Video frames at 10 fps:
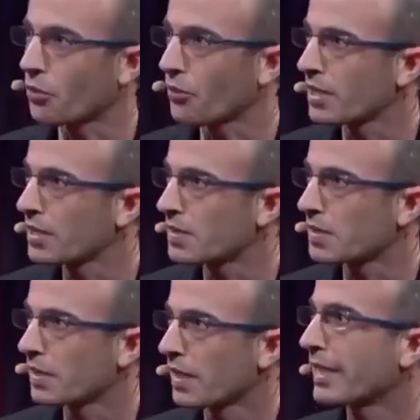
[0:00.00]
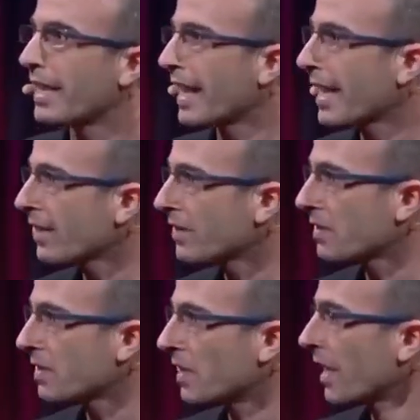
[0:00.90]
trees and
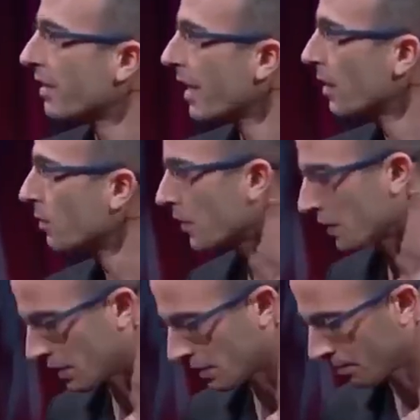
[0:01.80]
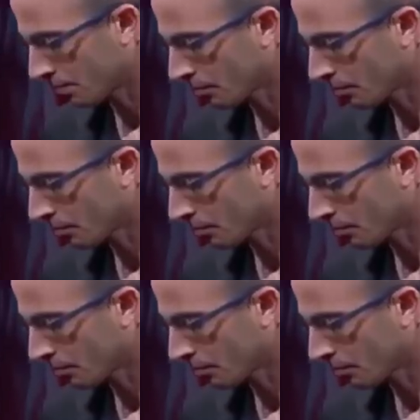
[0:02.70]
lions and elephants.